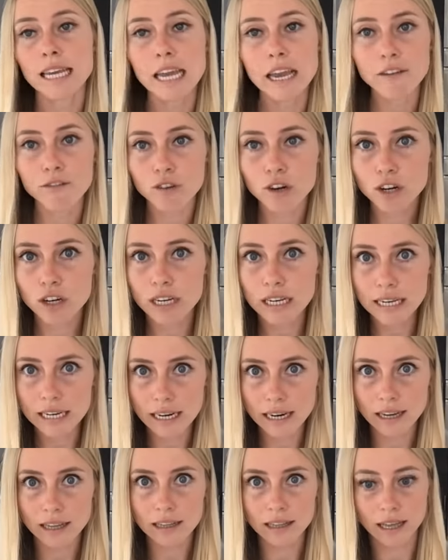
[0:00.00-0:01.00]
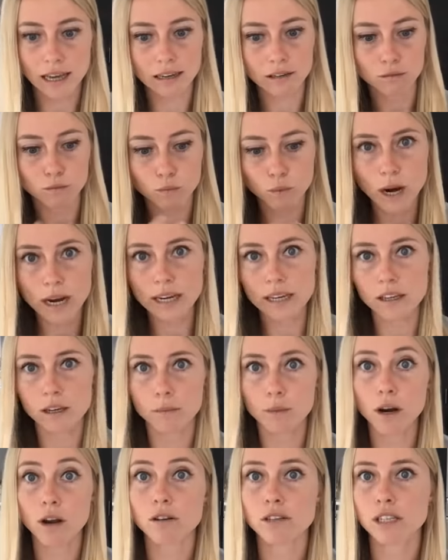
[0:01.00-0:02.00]
if you're eating like regular
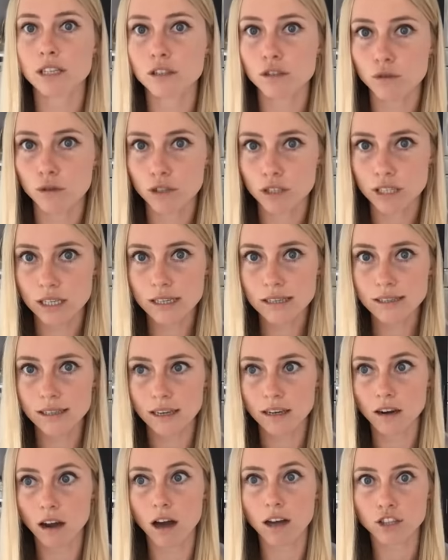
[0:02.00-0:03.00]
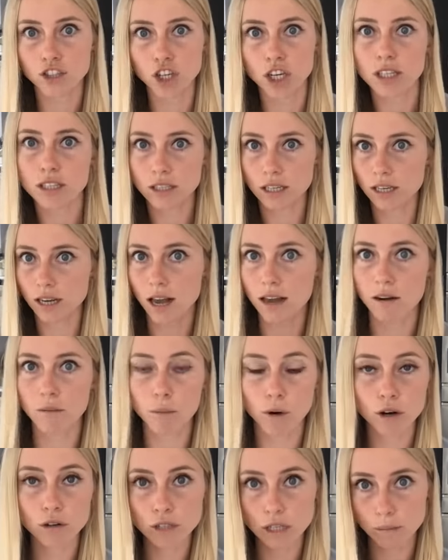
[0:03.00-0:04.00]
protein sources and not just a ton of
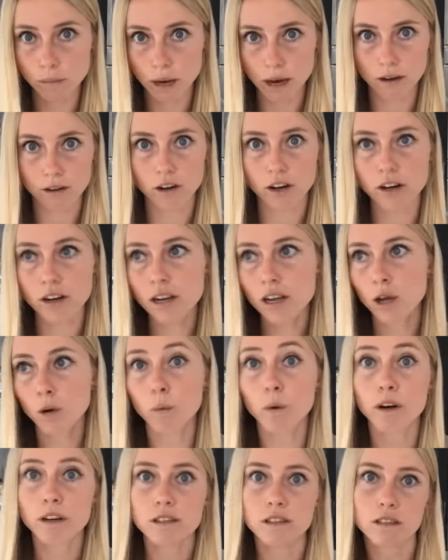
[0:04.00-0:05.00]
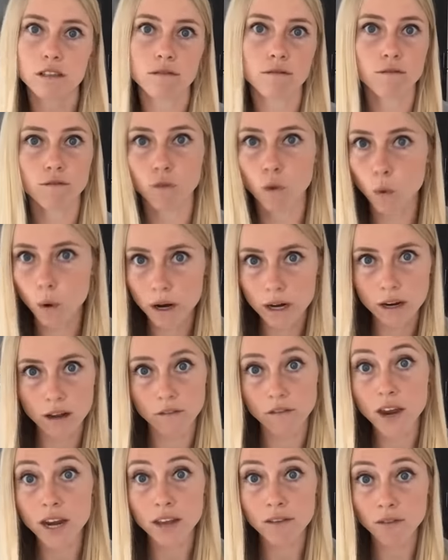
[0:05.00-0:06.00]
protein powder where it's void
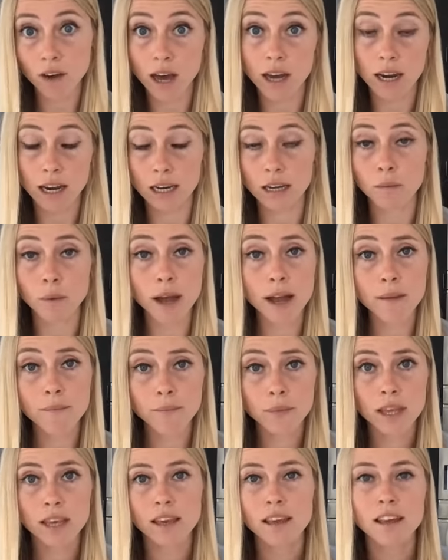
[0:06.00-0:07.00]
of any fat anyway,